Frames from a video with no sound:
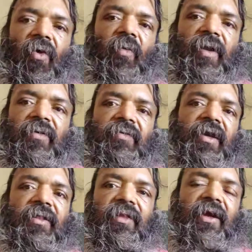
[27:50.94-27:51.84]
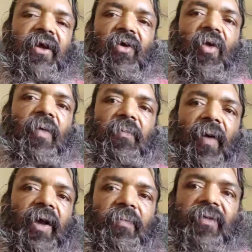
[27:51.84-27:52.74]
over g theta comma
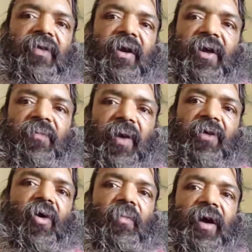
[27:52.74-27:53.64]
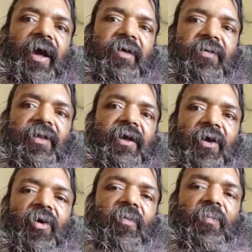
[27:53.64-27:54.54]
phi plus delta phi comma h
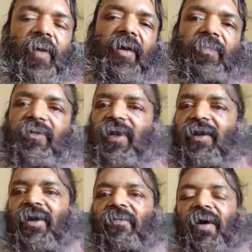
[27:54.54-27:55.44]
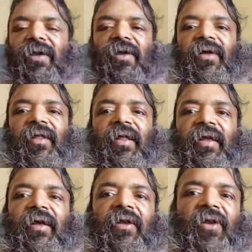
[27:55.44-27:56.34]
theta comma phi plus delta phi.
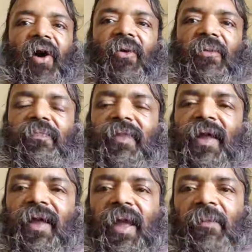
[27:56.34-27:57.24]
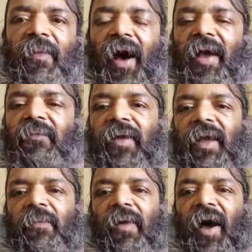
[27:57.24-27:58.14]
Now, if
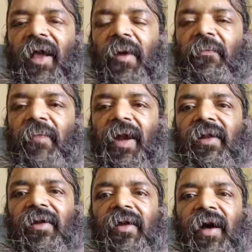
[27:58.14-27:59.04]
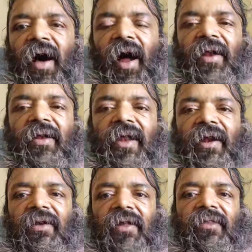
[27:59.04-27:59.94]
I have made a
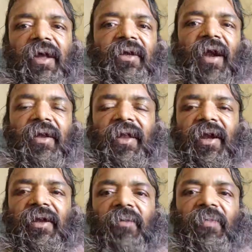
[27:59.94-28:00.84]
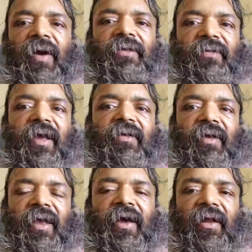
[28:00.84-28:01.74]
delta theta delta phi
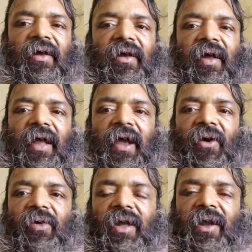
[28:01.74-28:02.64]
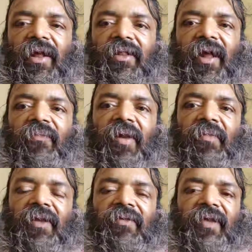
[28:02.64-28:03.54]
change here, accordingly there
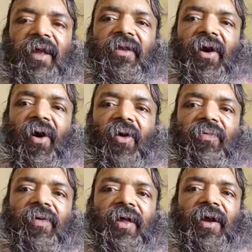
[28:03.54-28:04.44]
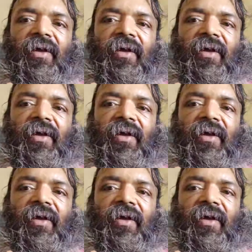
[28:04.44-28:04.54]
will be change of